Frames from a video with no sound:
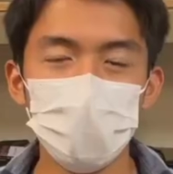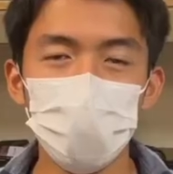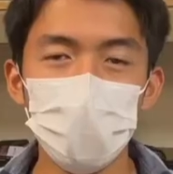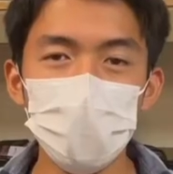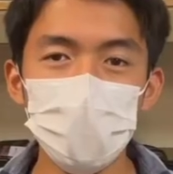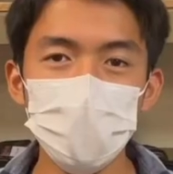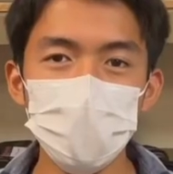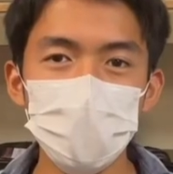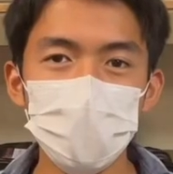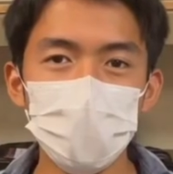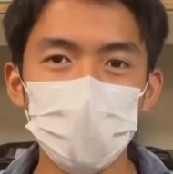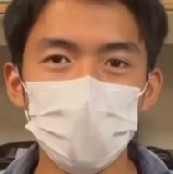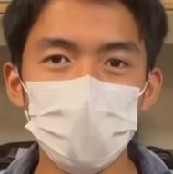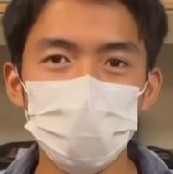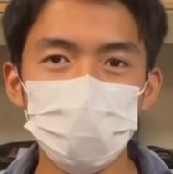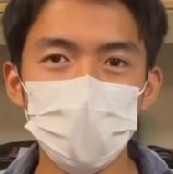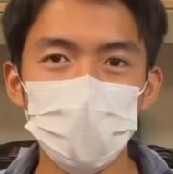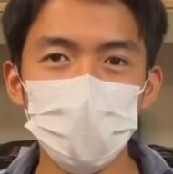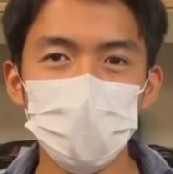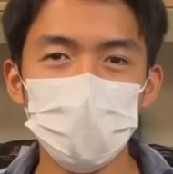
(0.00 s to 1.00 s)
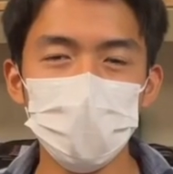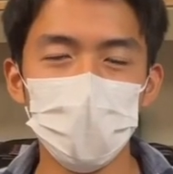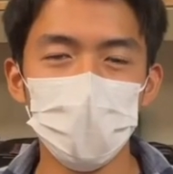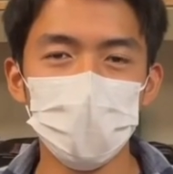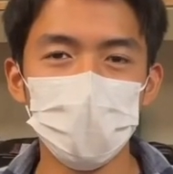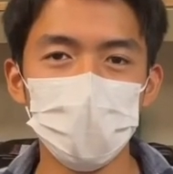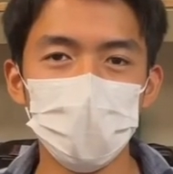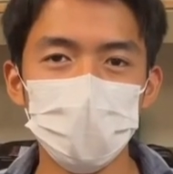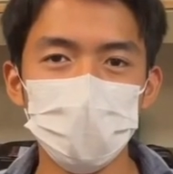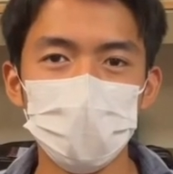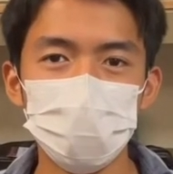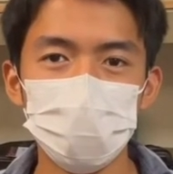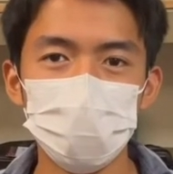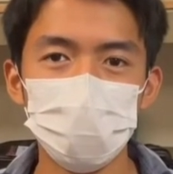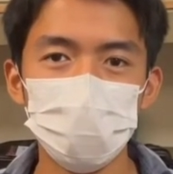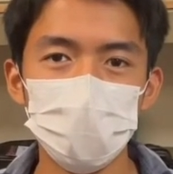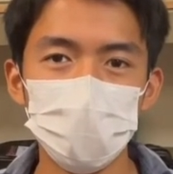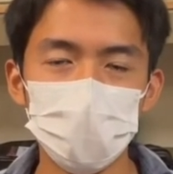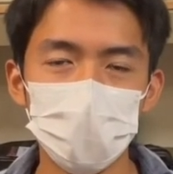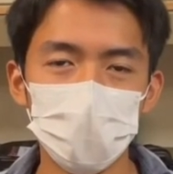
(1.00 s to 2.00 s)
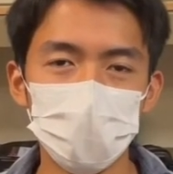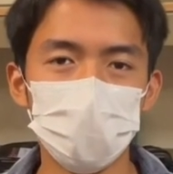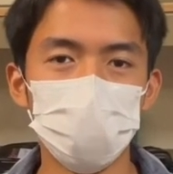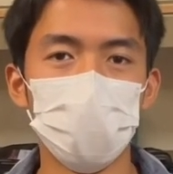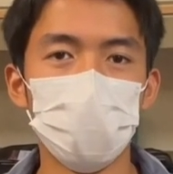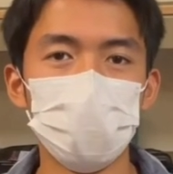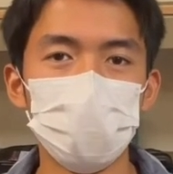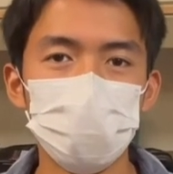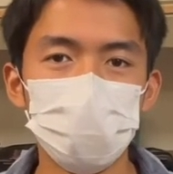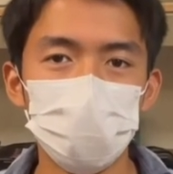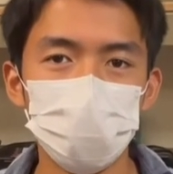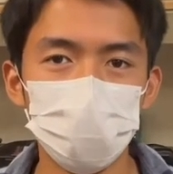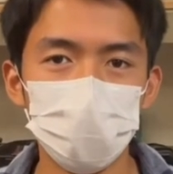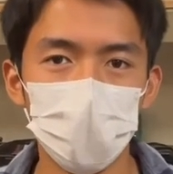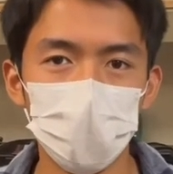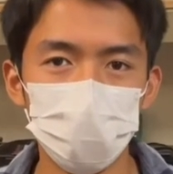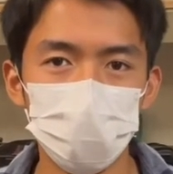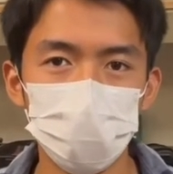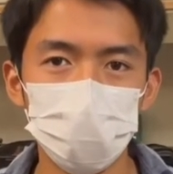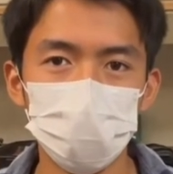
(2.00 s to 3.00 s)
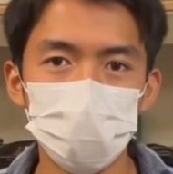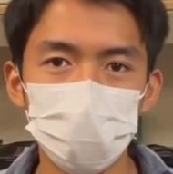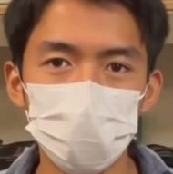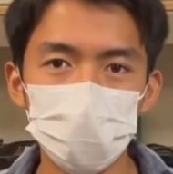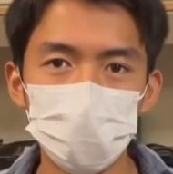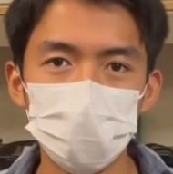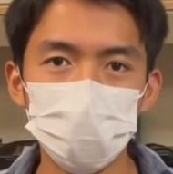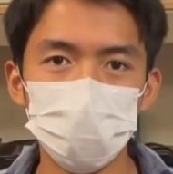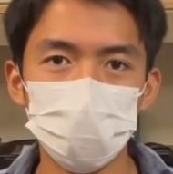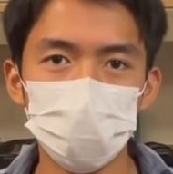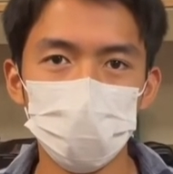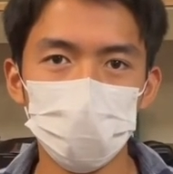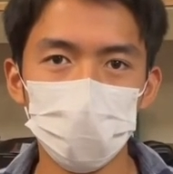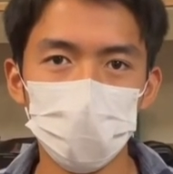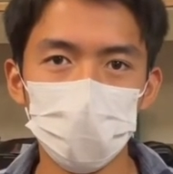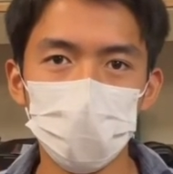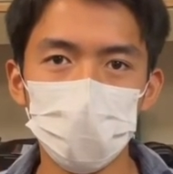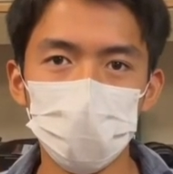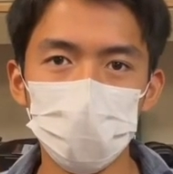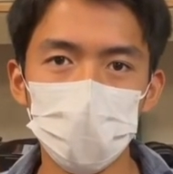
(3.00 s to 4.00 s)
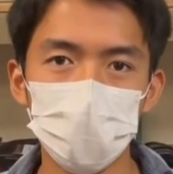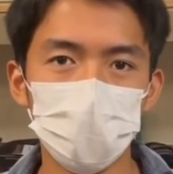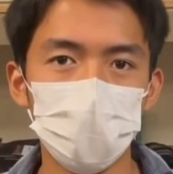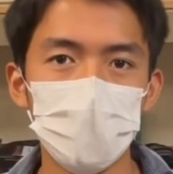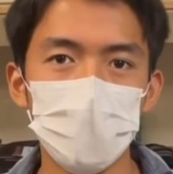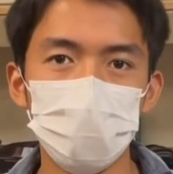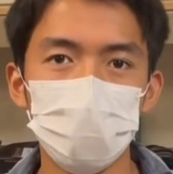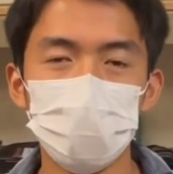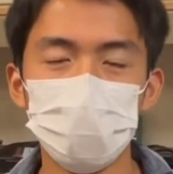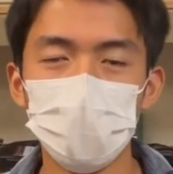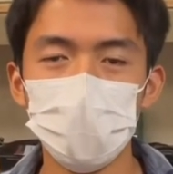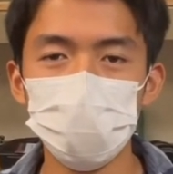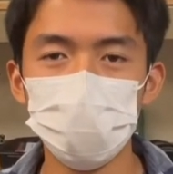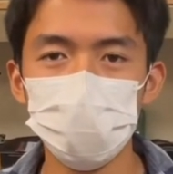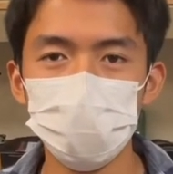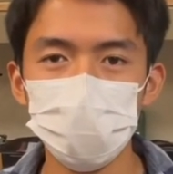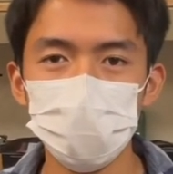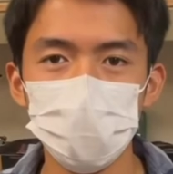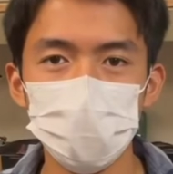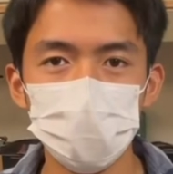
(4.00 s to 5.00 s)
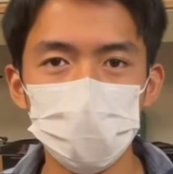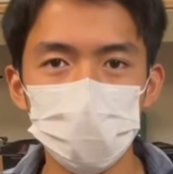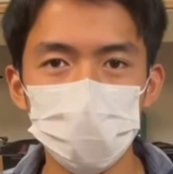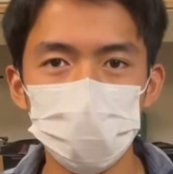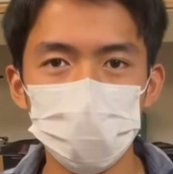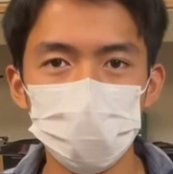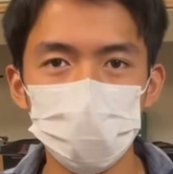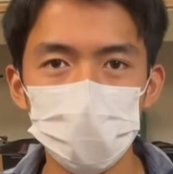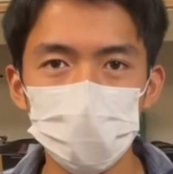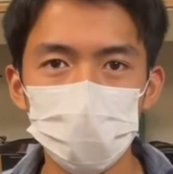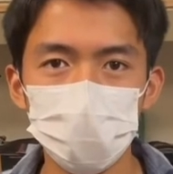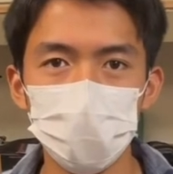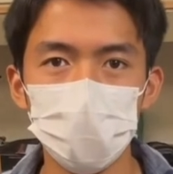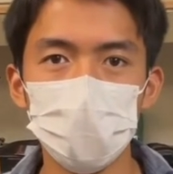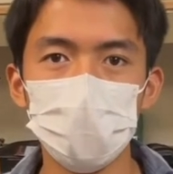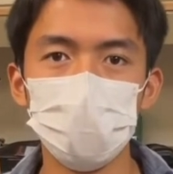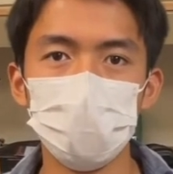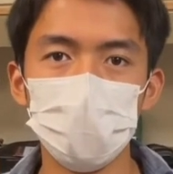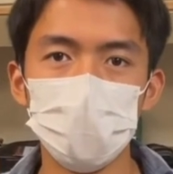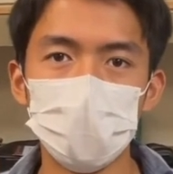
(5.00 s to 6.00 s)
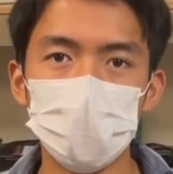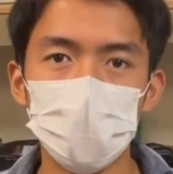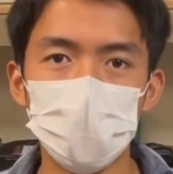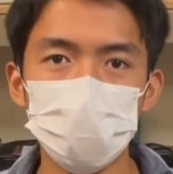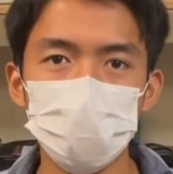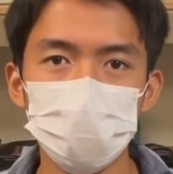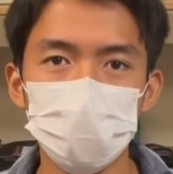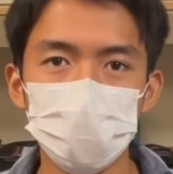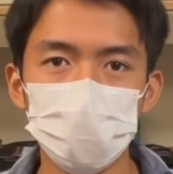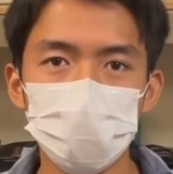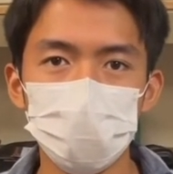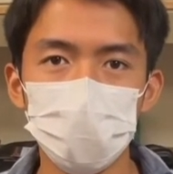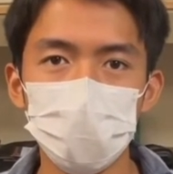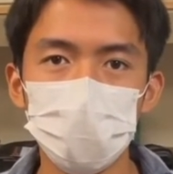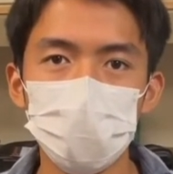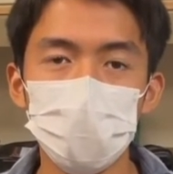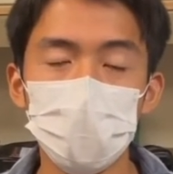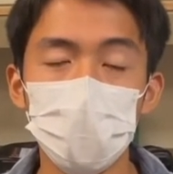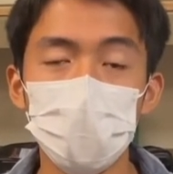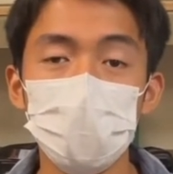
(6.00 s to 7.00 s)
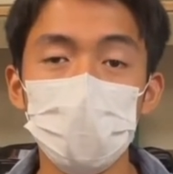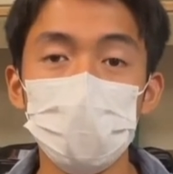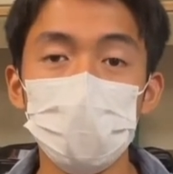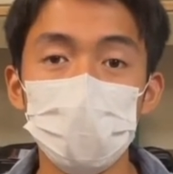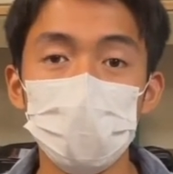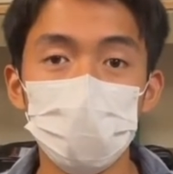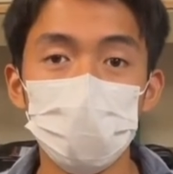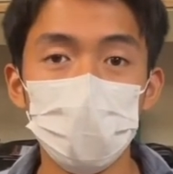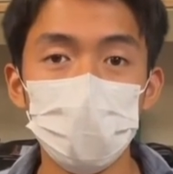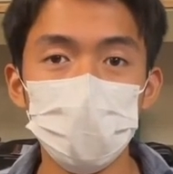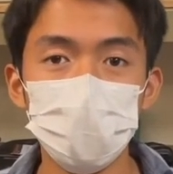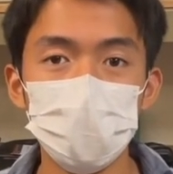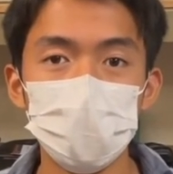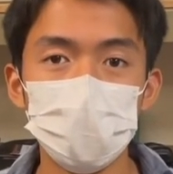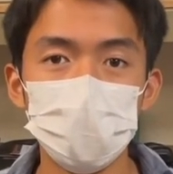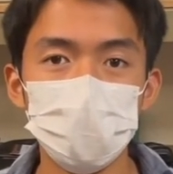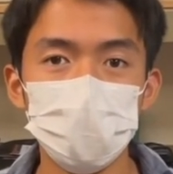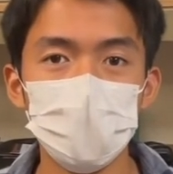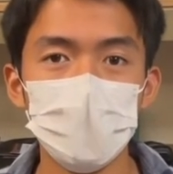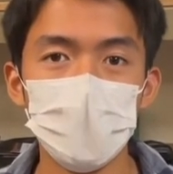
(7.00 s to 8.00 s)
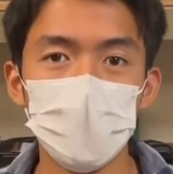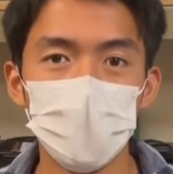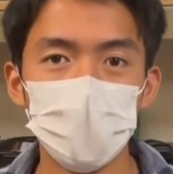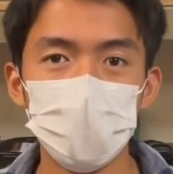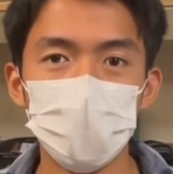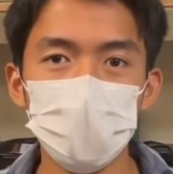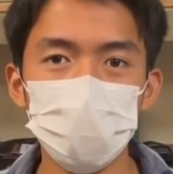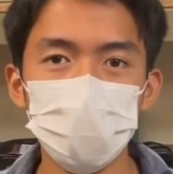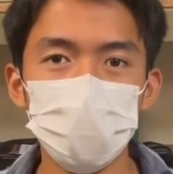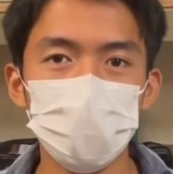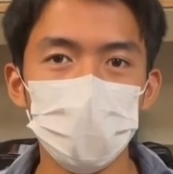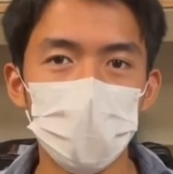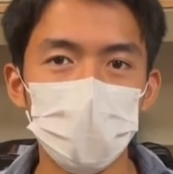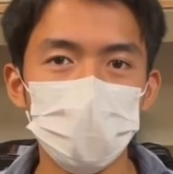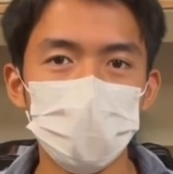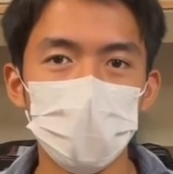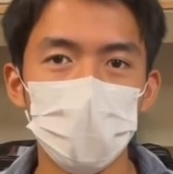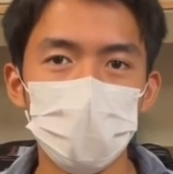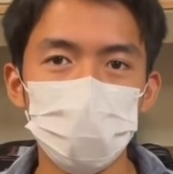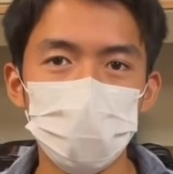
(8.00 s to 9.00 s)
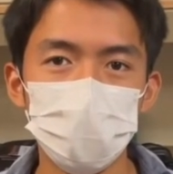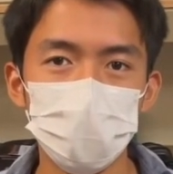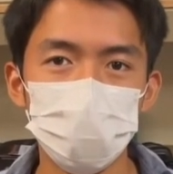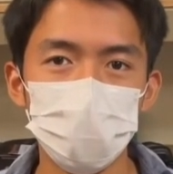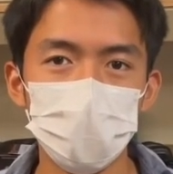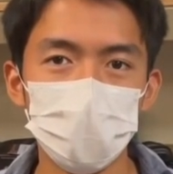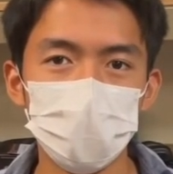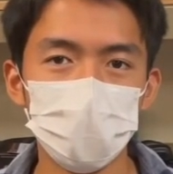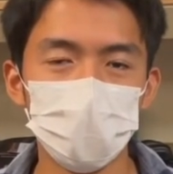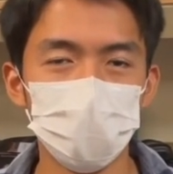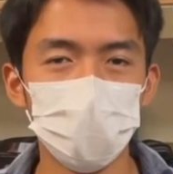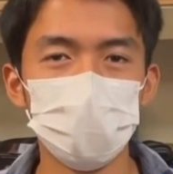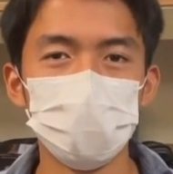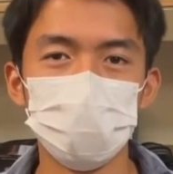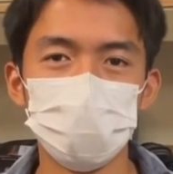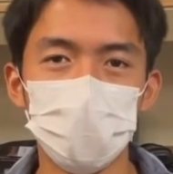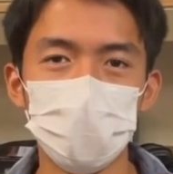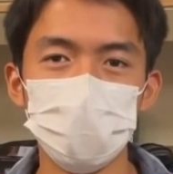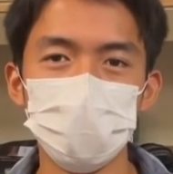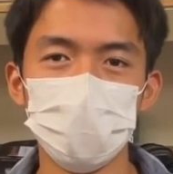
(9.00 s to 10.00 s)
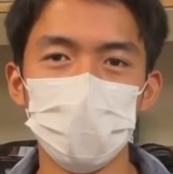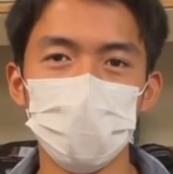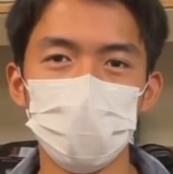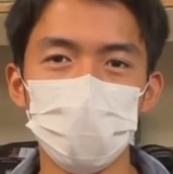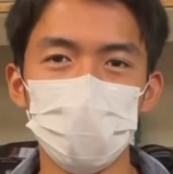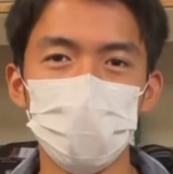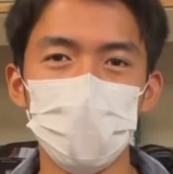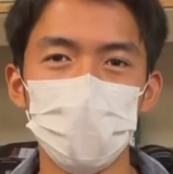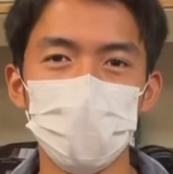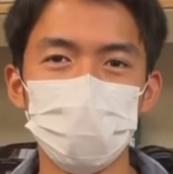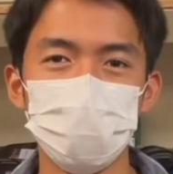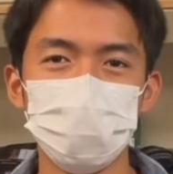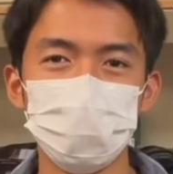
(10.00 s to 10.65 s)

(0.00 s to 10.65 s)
Portland State Aerospace Society has given me a ton of different opportunities to work with professionals in the industry, working with NASA, working with other universities, and also has allowed me to make a ton of friends along the way.